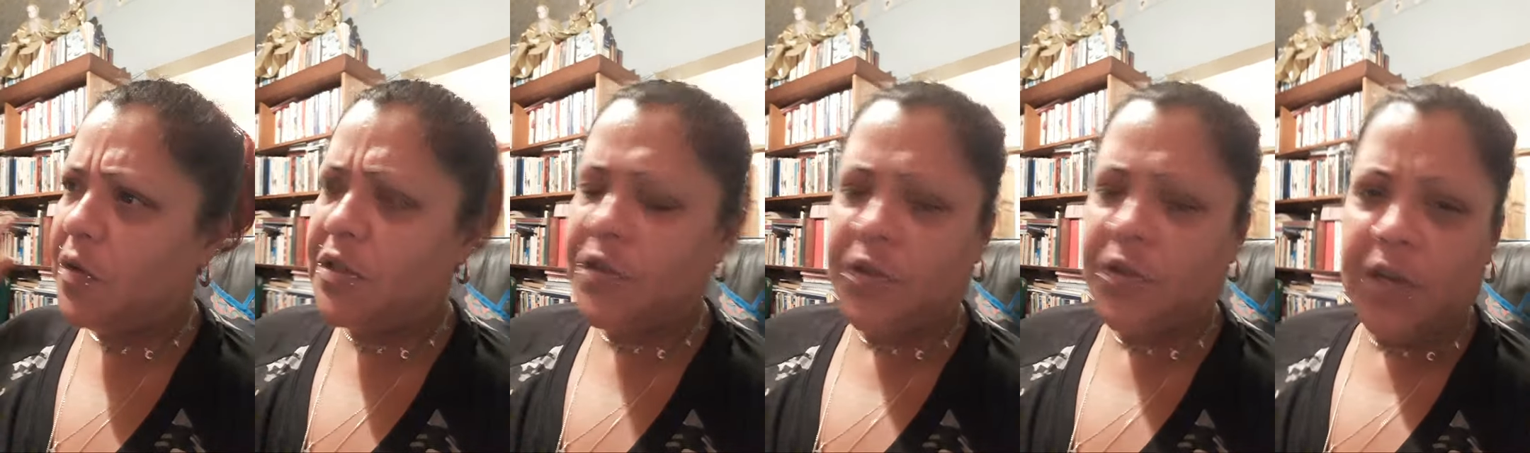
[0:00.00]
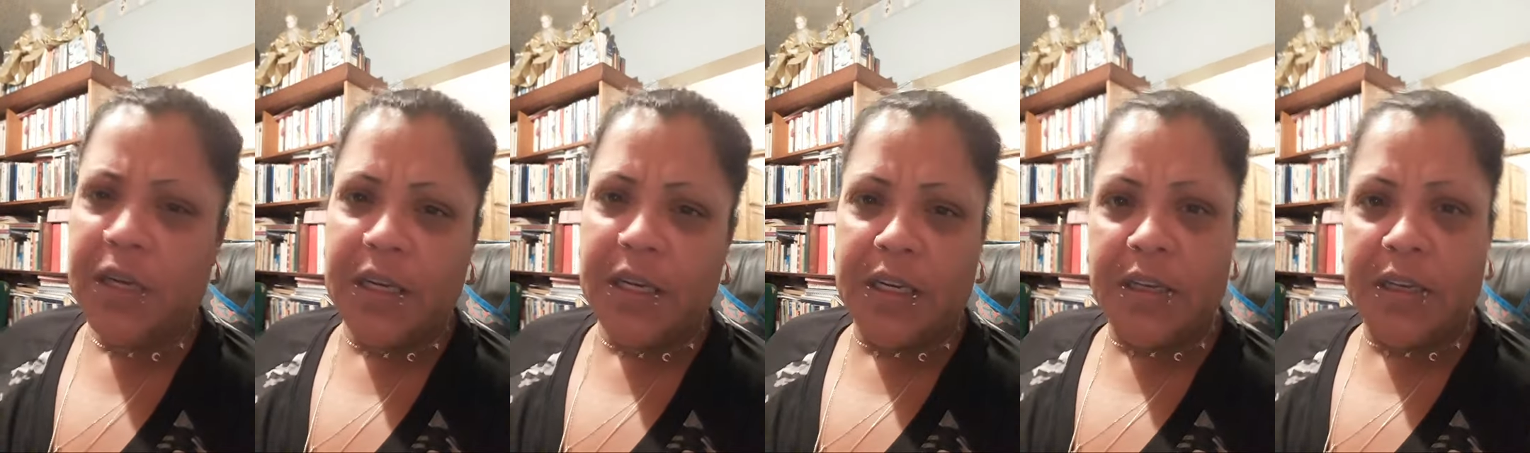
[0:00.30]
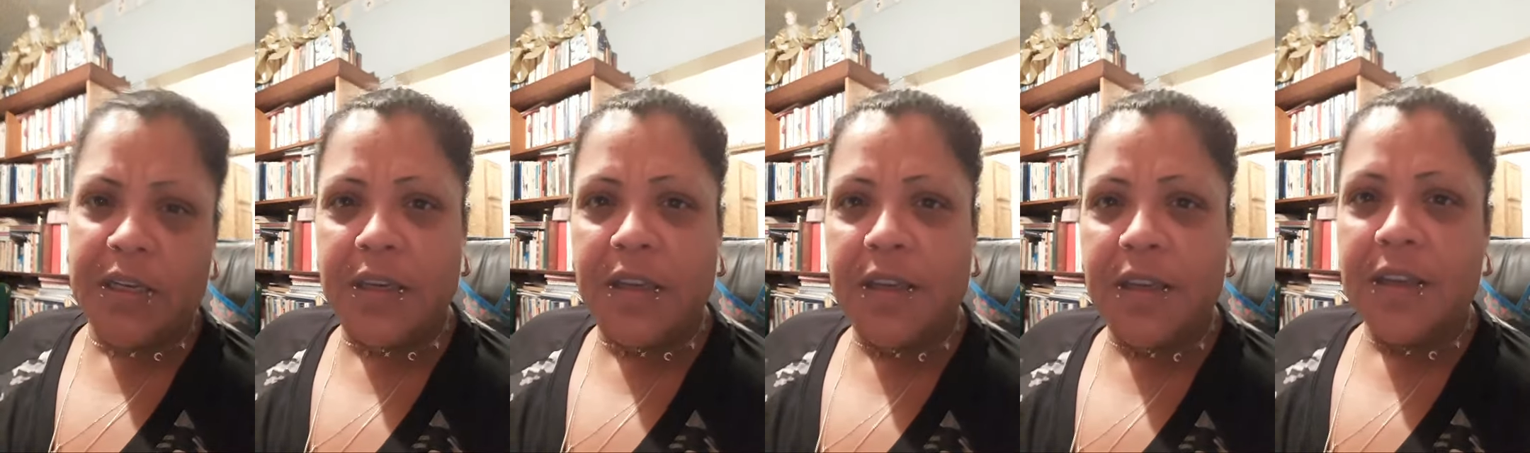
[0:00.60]
straight.
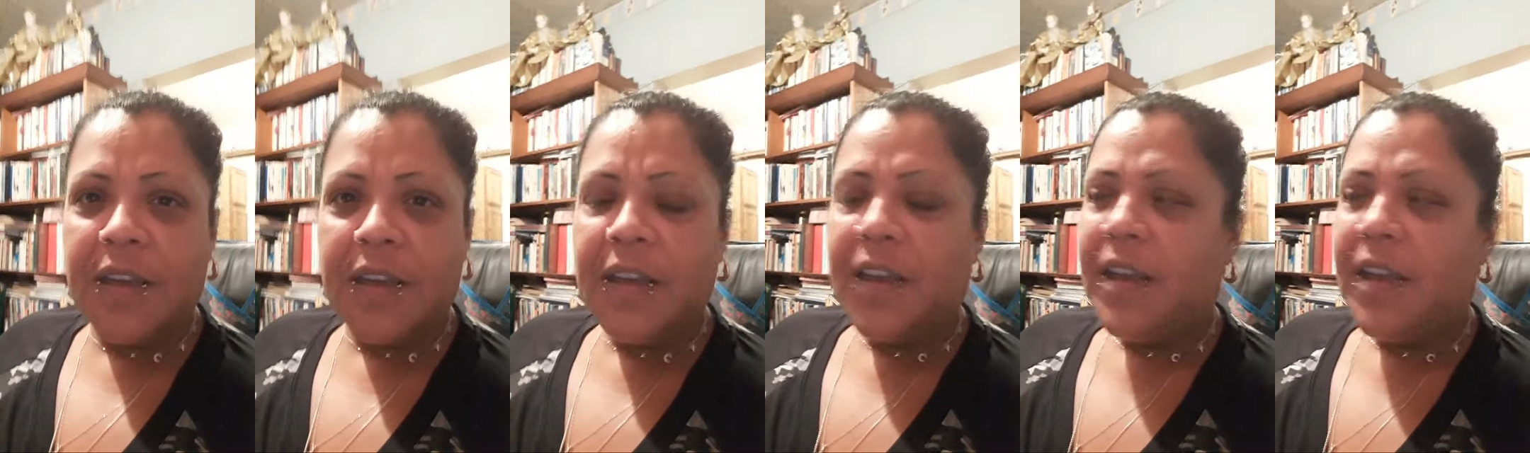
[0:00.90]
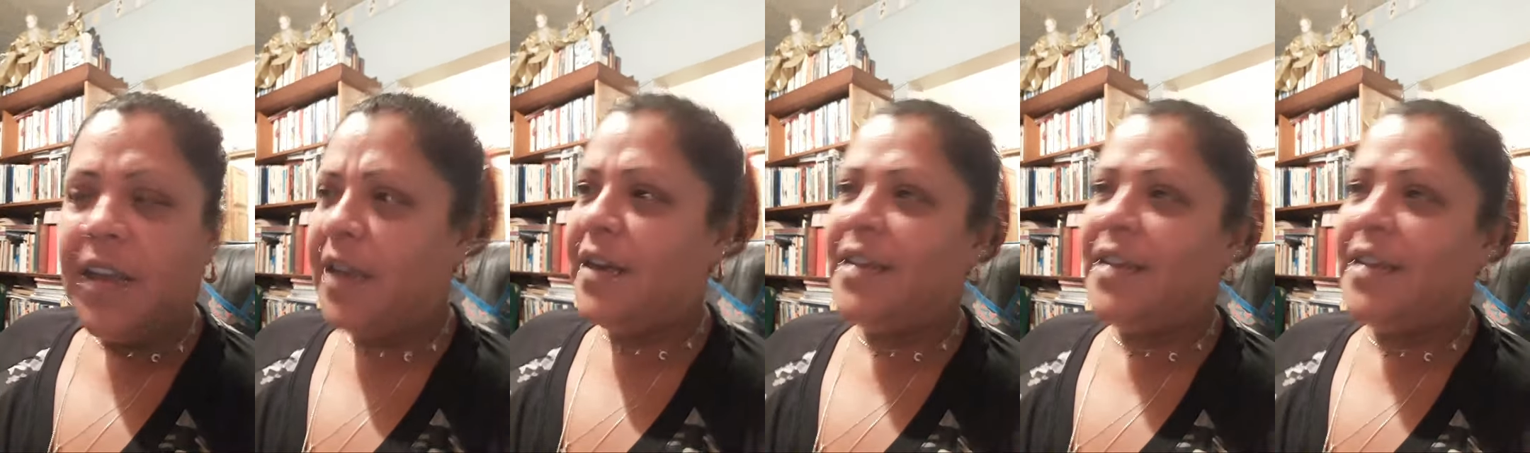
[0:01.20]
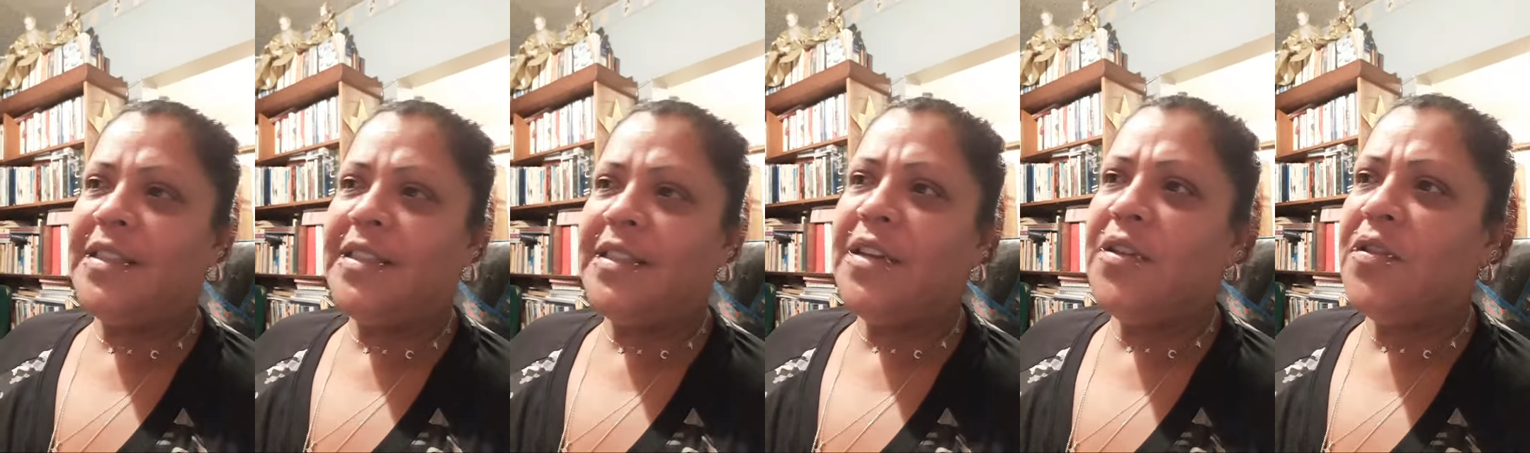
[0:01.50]
And
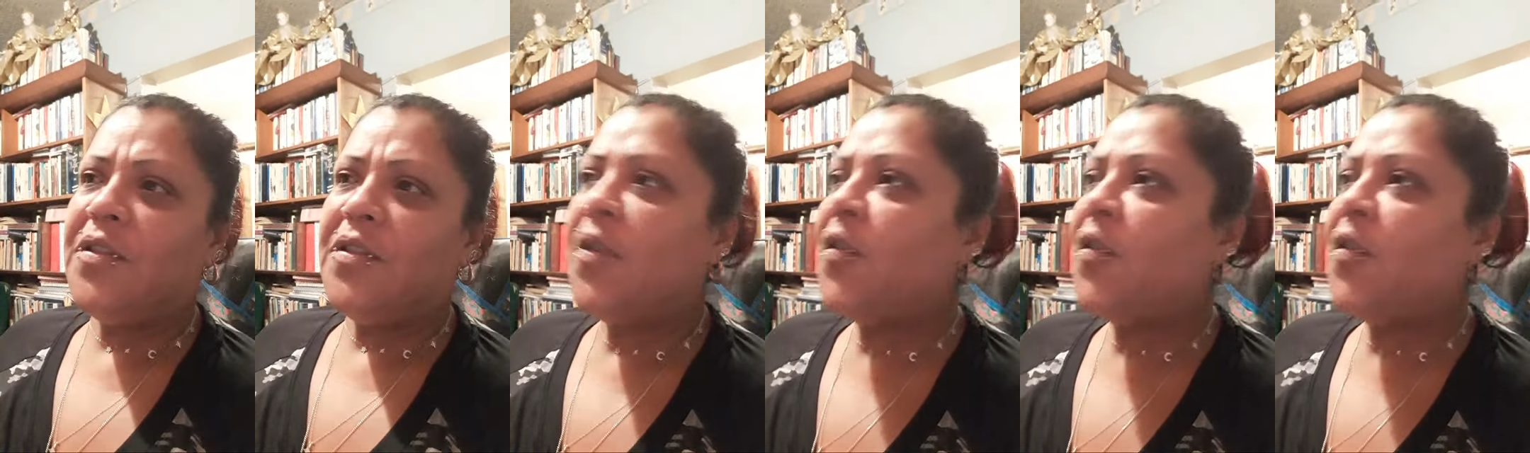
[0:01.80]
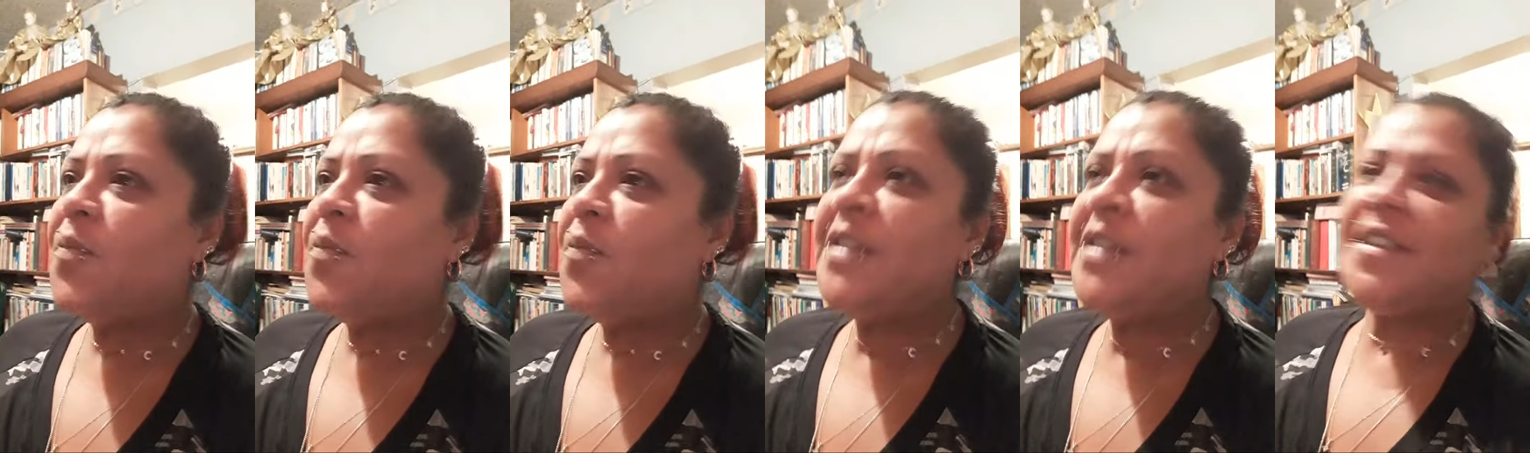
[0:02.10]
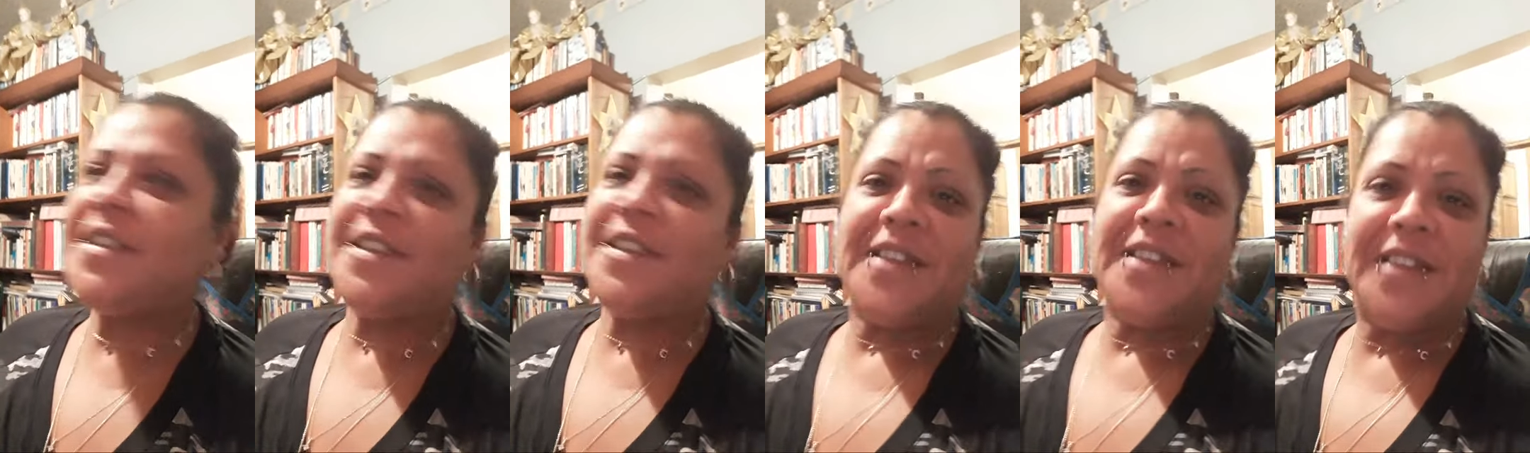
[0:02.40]
next thing you know, you
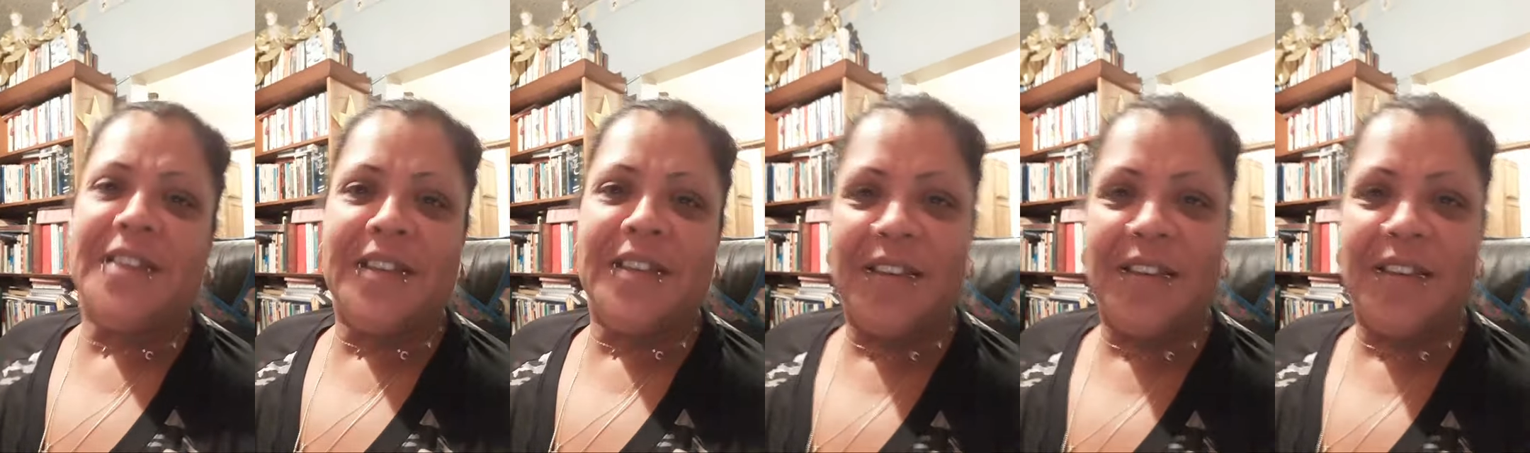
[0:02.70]
missed it.